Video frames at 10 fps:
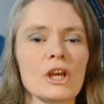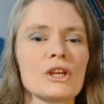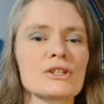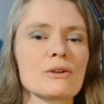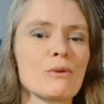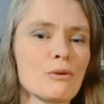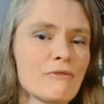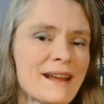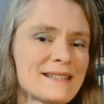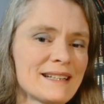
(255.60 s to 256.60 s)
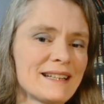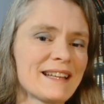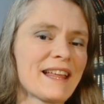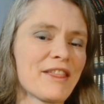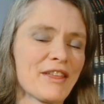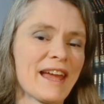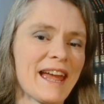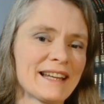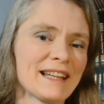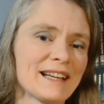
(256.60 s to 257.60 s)
So already the
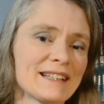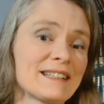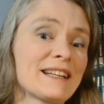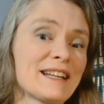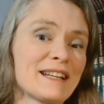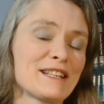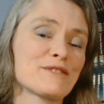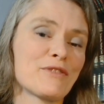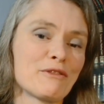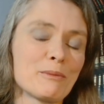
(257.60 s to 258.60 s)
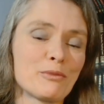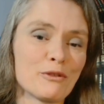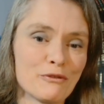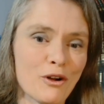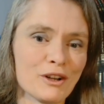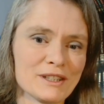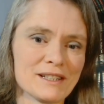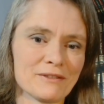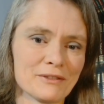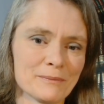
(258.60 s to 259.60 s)
headline is very
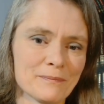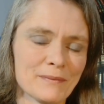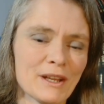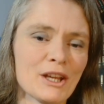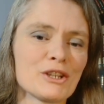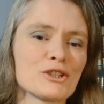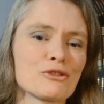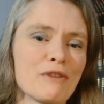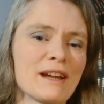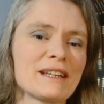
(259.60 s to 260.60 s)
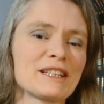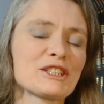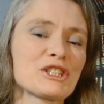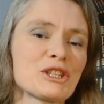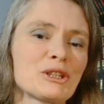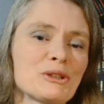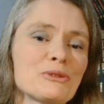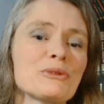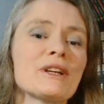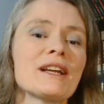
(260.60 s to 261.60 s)
provocative, trying
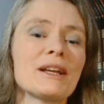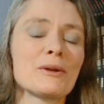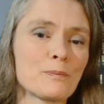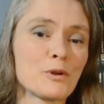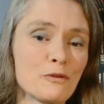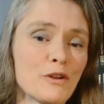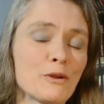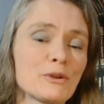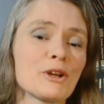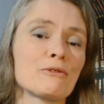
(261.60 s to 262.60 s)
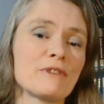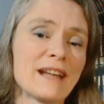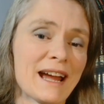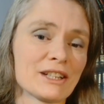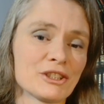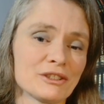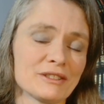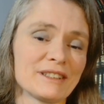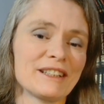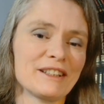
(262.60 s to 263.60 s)
to provoke a
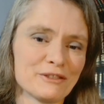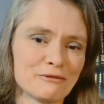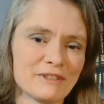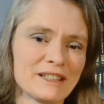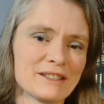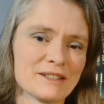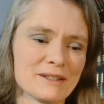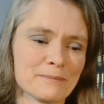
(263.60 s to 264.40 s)
reaction in the readers.